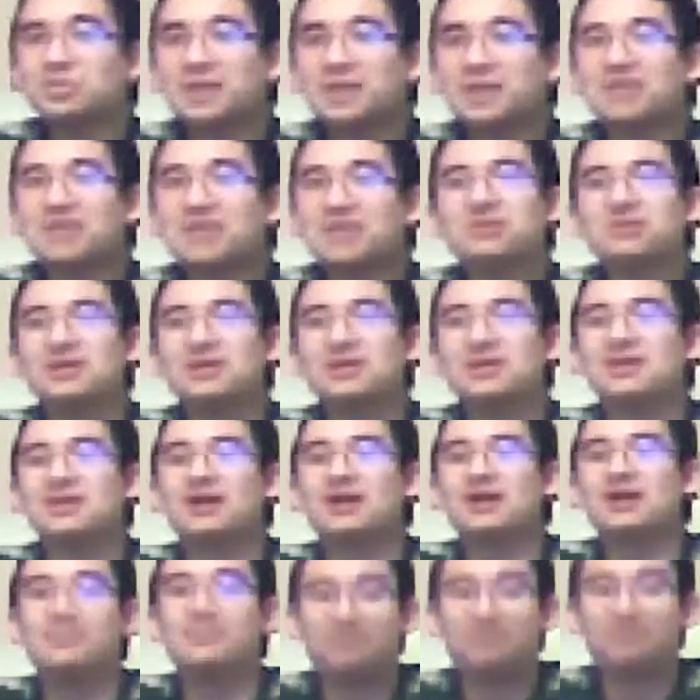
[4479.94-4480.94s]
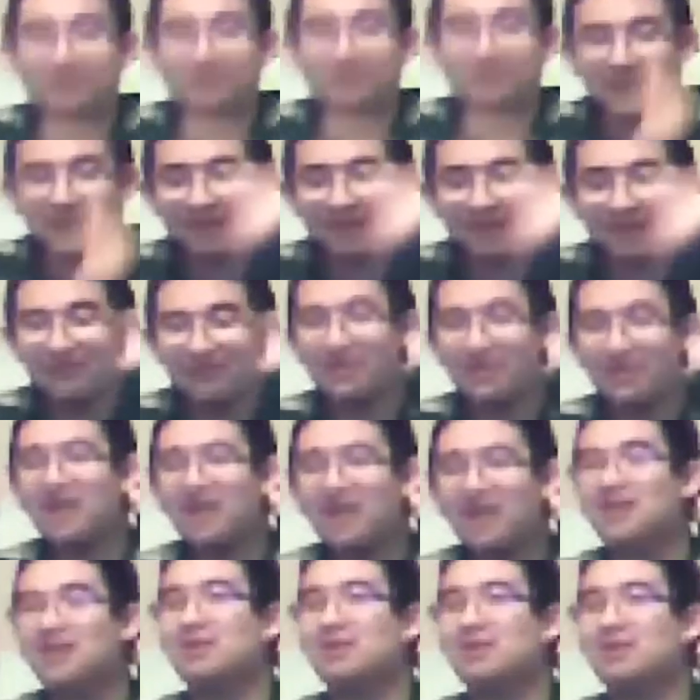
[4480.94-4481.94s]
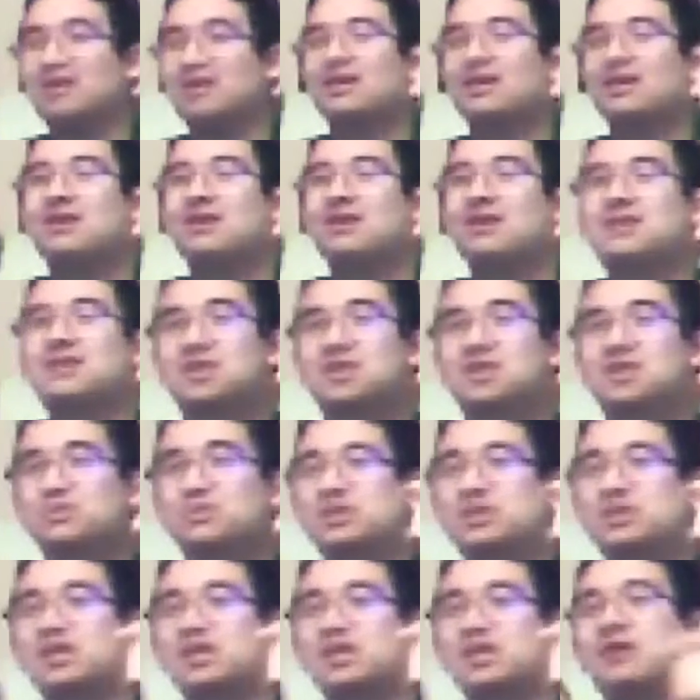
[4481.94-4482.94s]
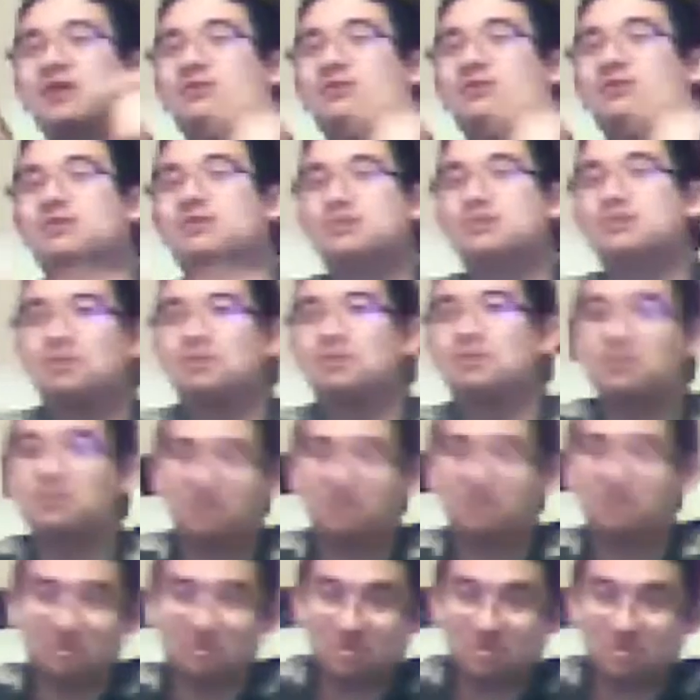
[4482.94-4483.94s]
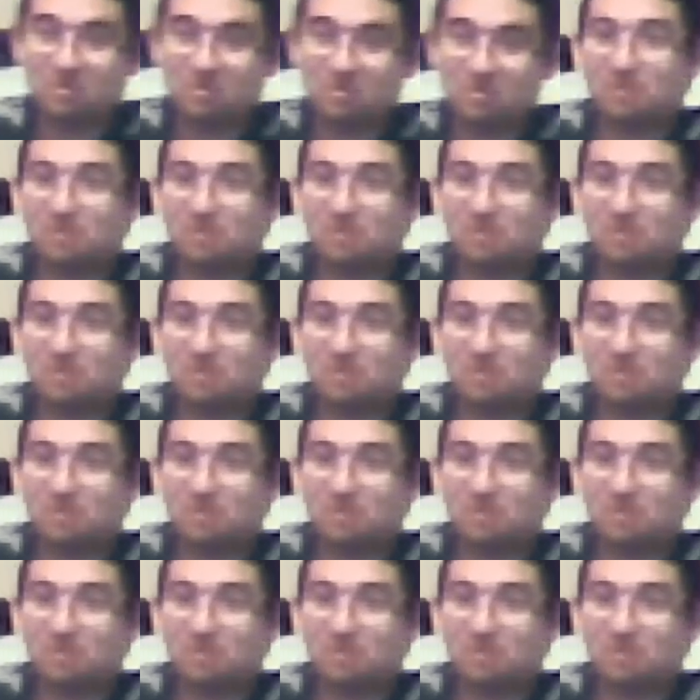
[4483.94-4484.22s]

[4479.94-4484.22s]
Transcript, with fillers: I saw Tattoo and um, Thingy. She looks Tattoo and Tail. Familiar